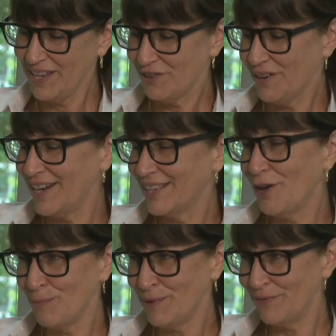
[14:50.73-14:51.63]
creating the
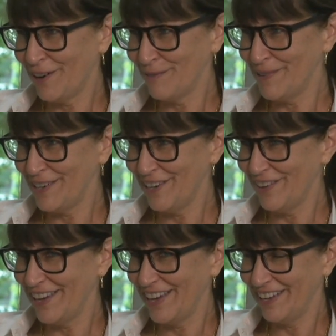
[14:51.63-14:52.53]
home environment.
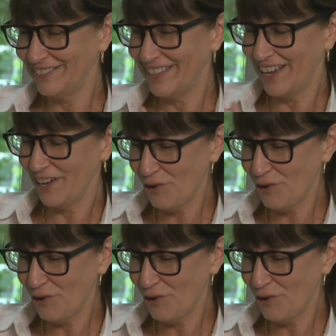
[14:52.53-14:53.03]
I